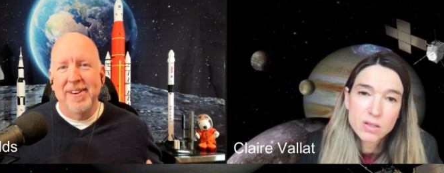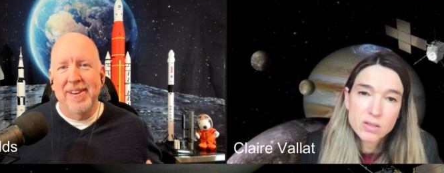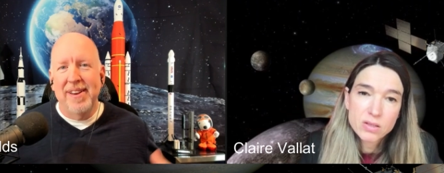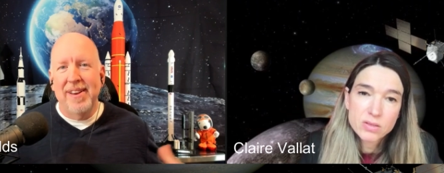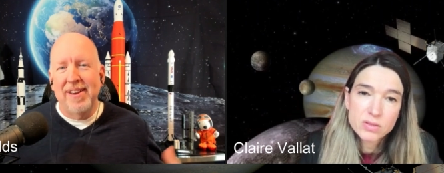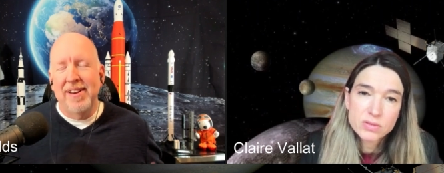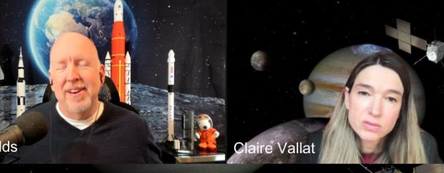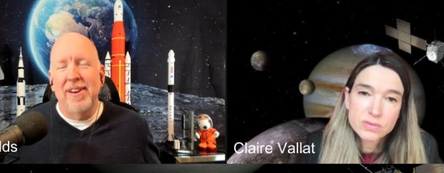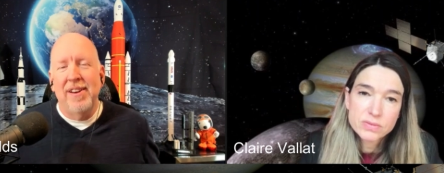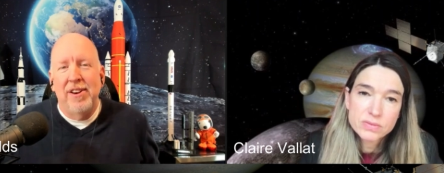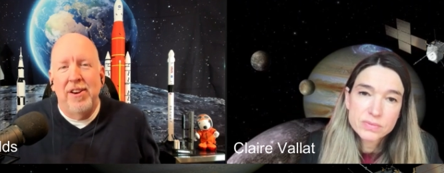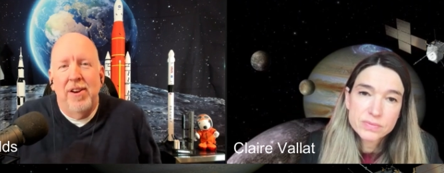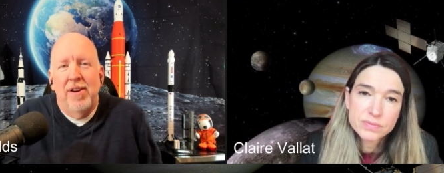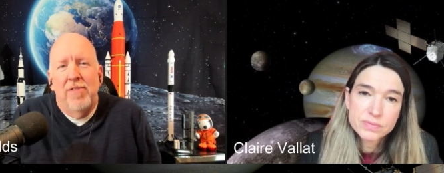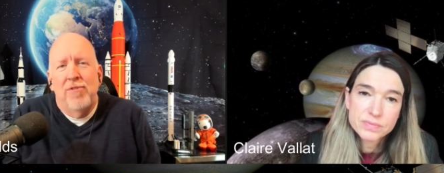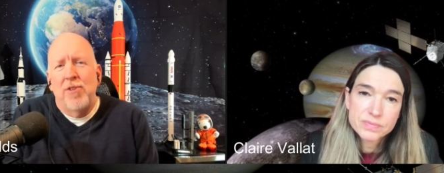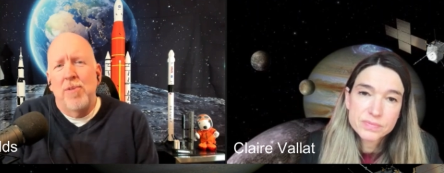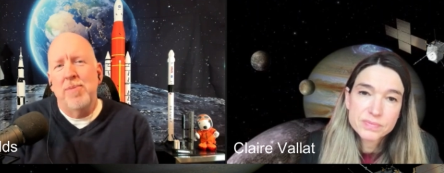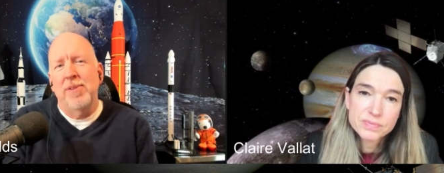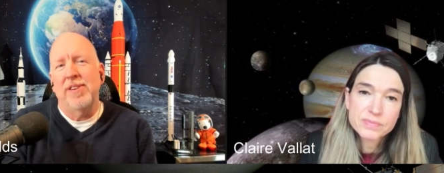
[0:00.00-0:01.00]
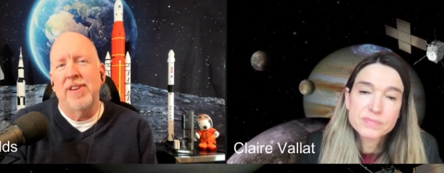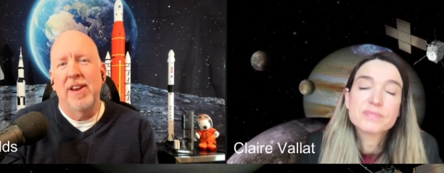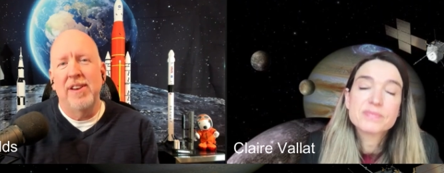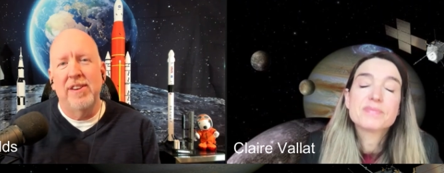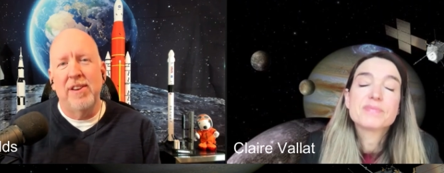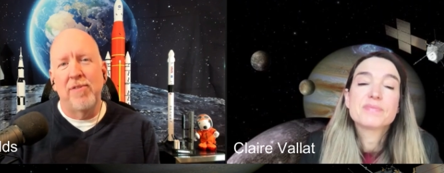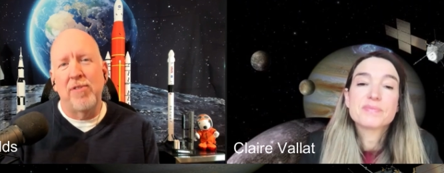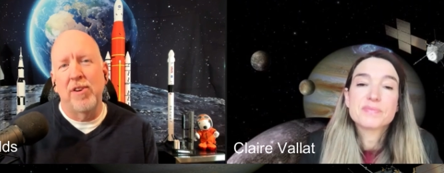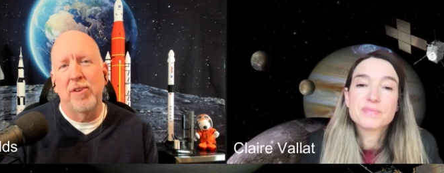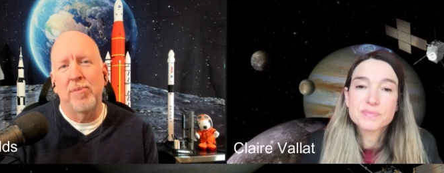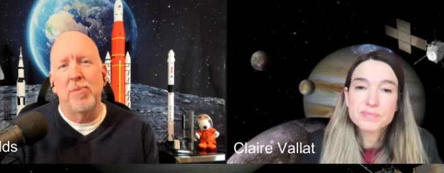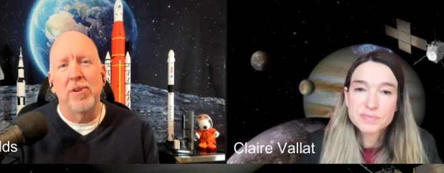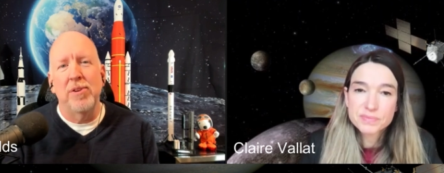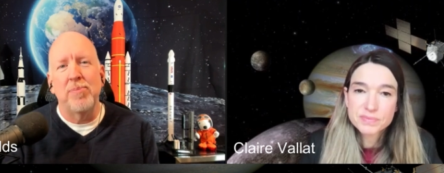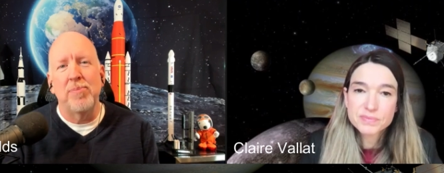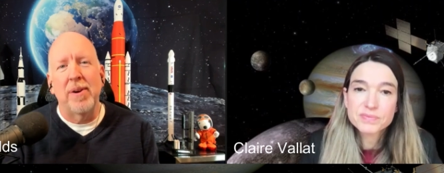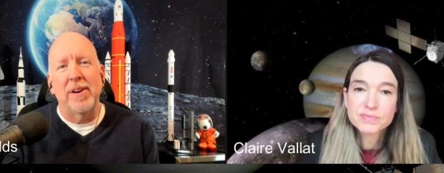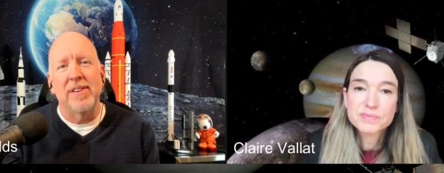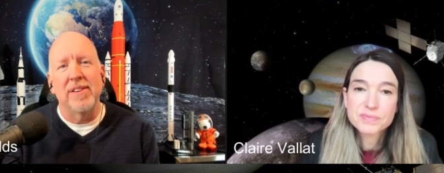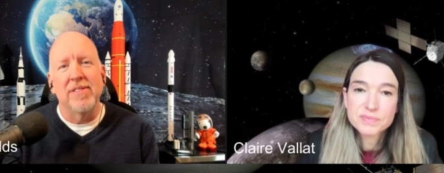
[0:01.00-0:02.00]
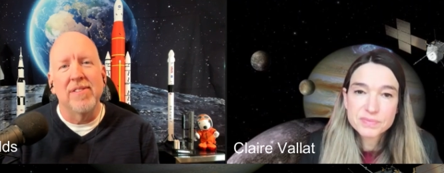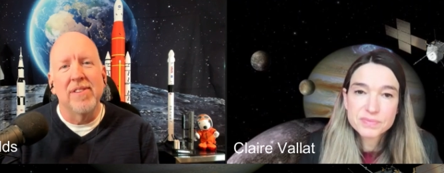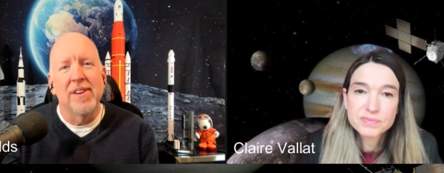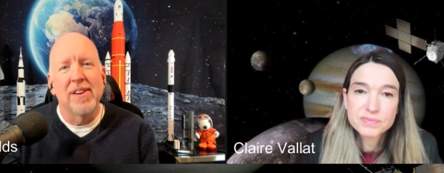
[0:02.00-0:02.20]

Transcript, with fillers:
Speaker 1: and from a scientific perspective?